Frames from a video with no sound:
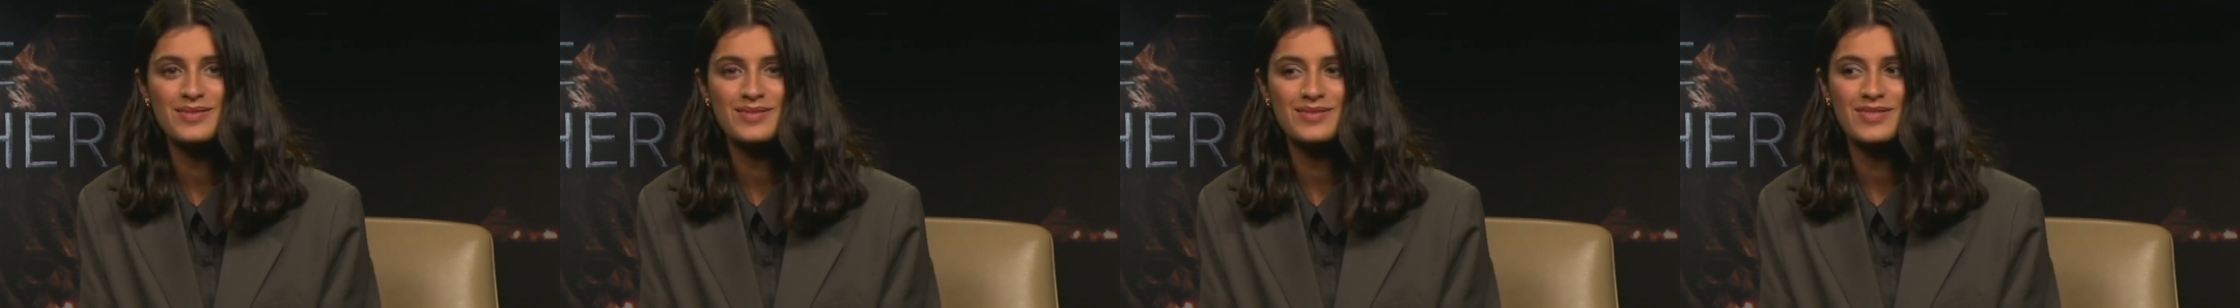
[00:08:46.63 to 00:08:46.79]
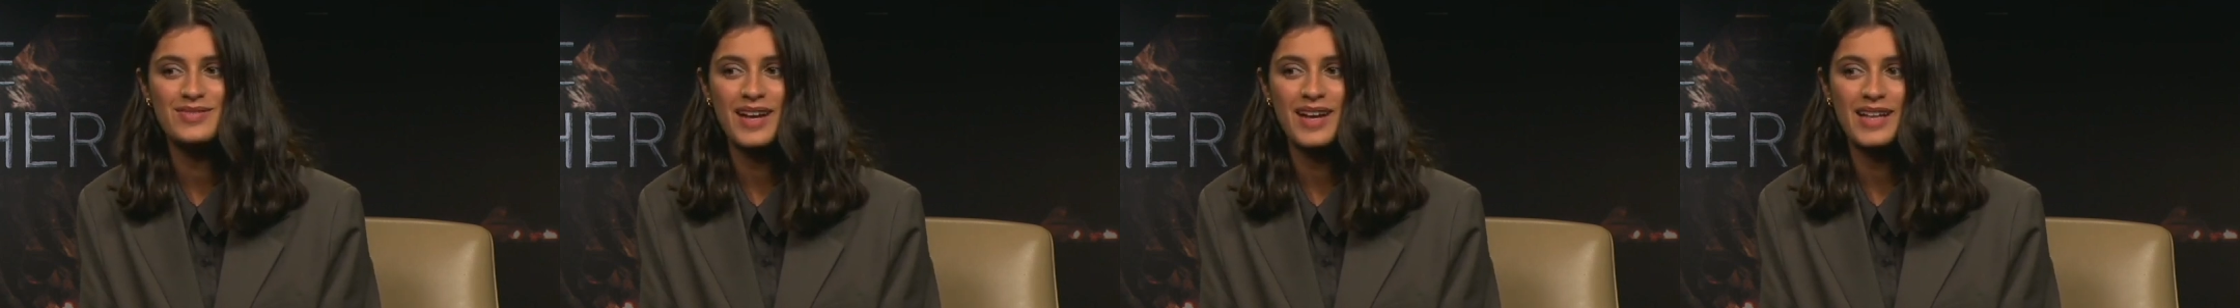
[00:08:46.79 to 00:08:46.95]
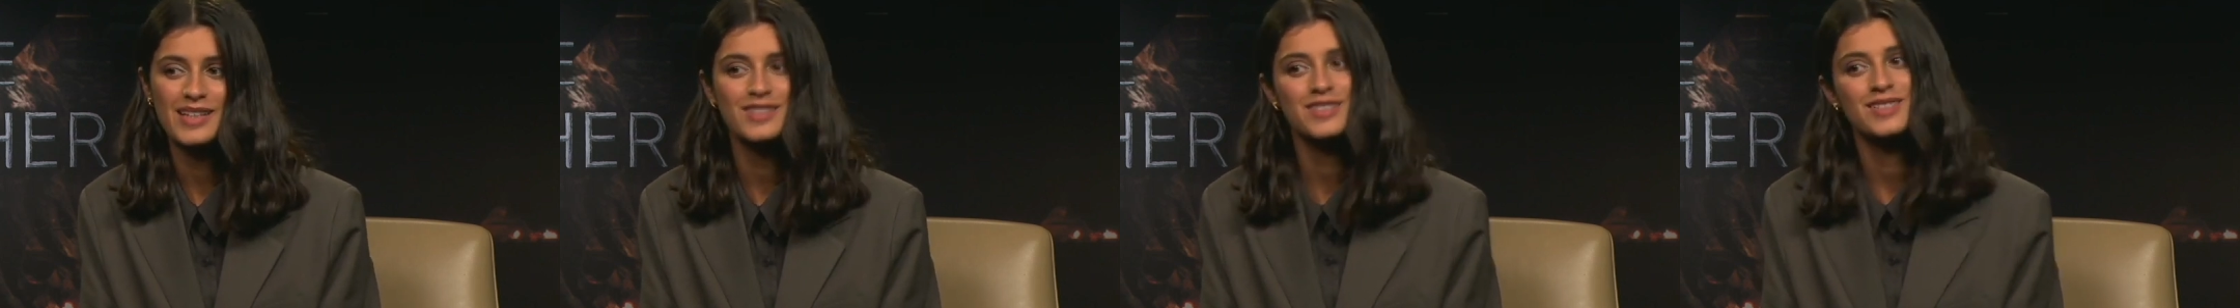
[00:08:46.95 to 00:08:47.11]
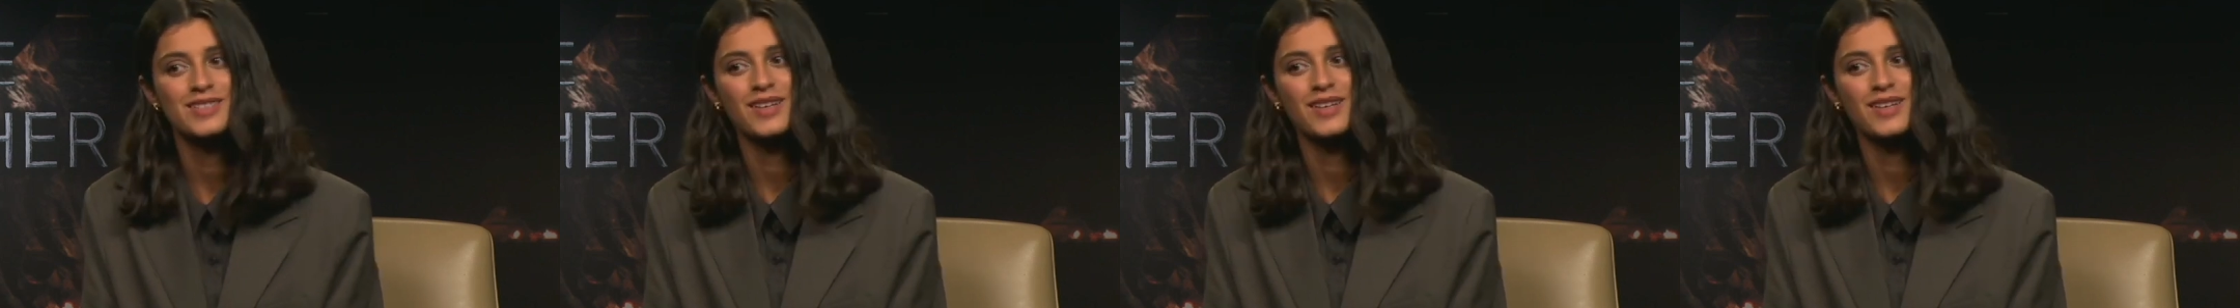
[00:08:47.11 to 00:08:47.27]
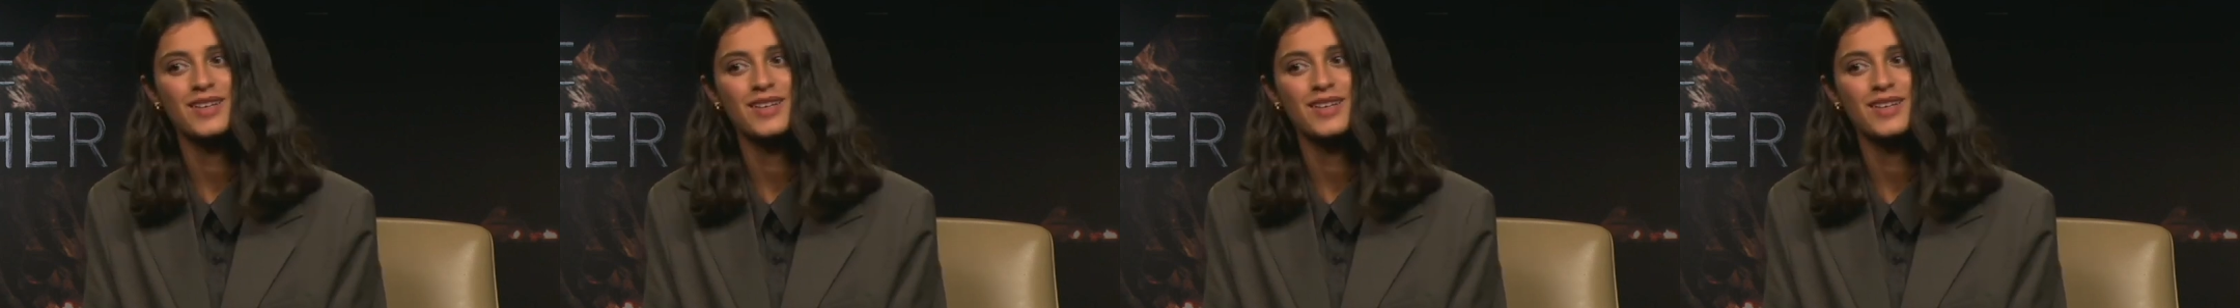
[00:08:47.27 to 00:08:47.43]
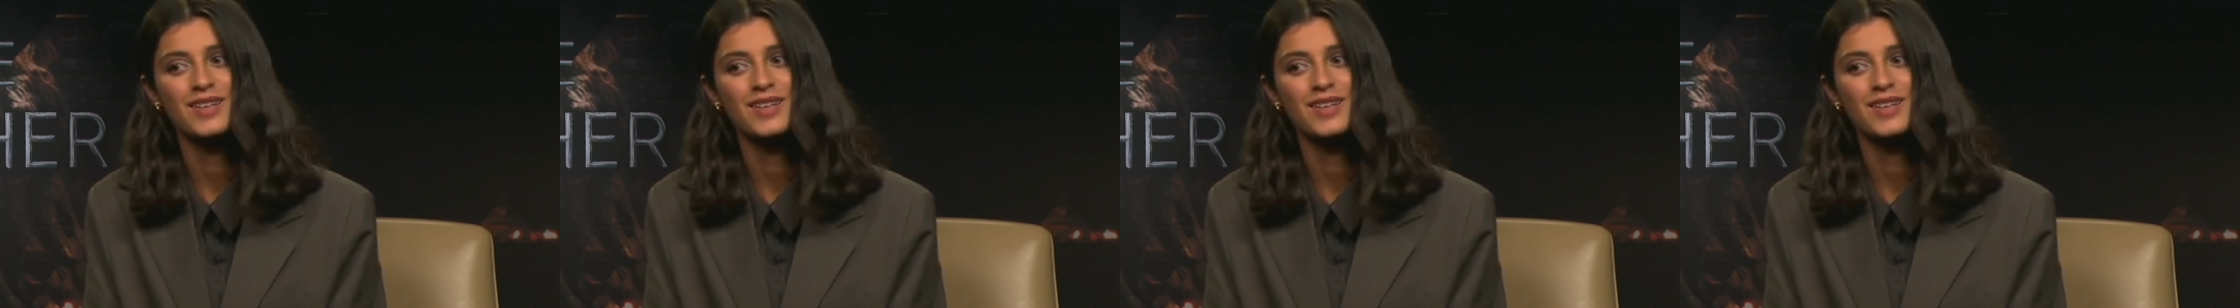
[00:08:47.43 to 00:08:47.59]
fans know
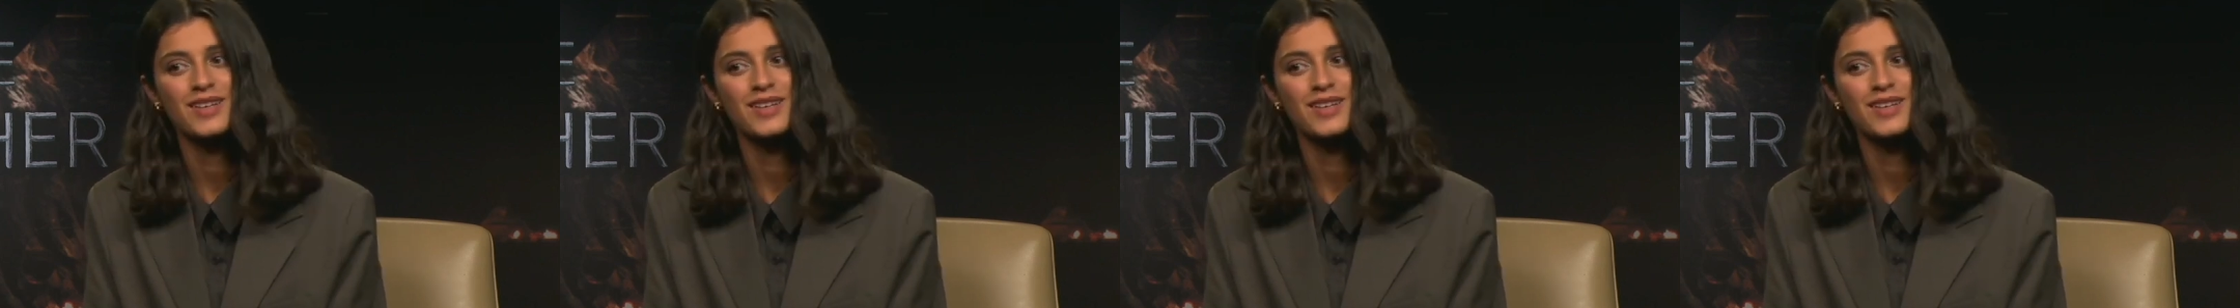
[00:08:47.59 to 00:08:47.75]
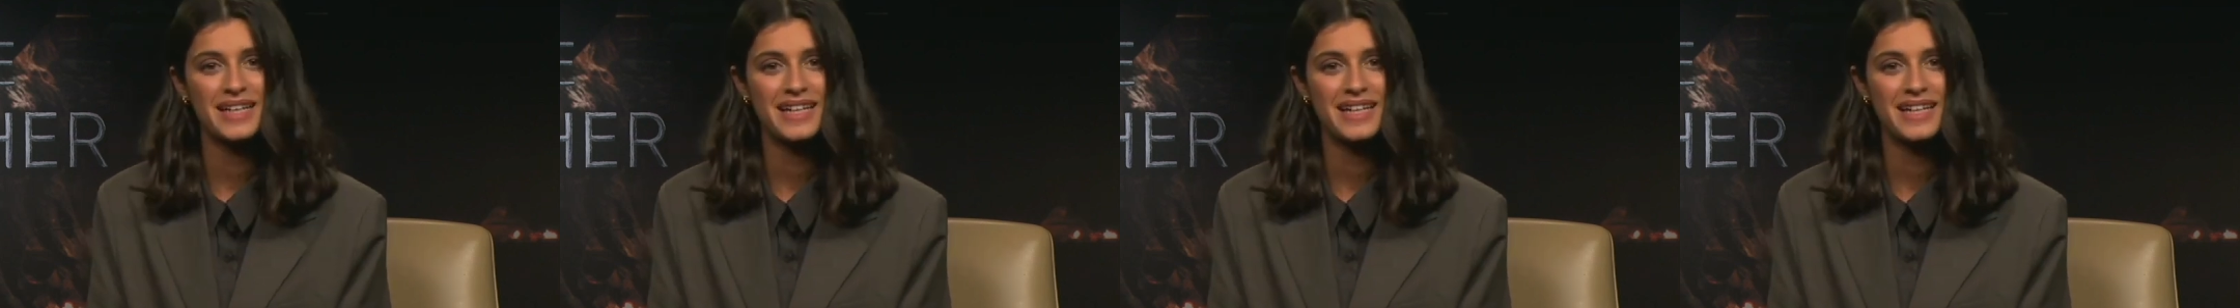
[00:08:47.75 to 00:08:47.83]
that that's where we're